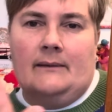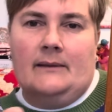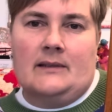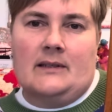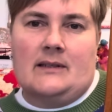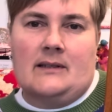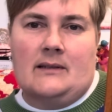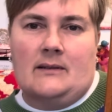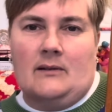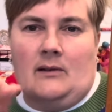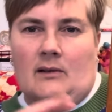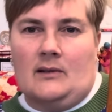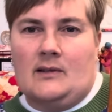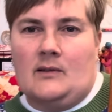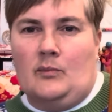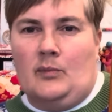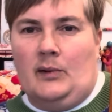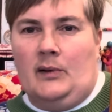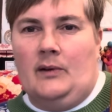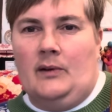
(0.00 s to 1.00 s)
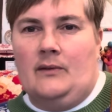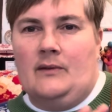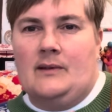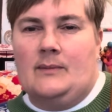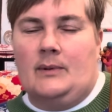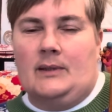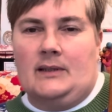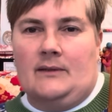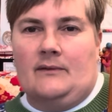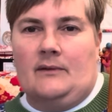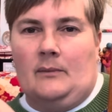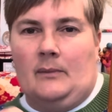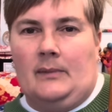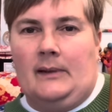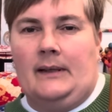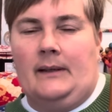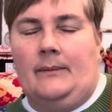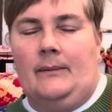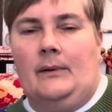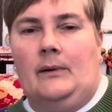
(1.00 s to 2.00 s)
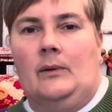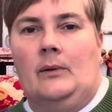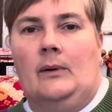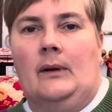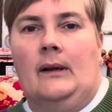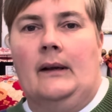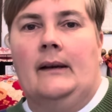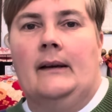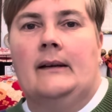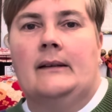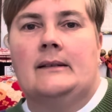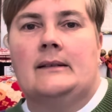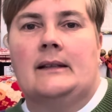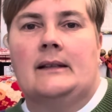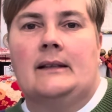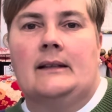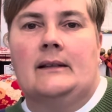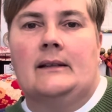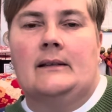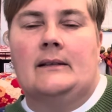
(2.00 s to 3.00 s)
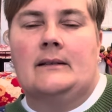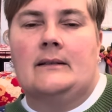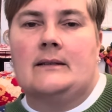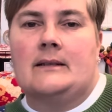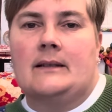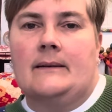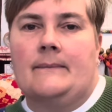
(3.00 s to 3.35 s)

Just lots of booths by different people, and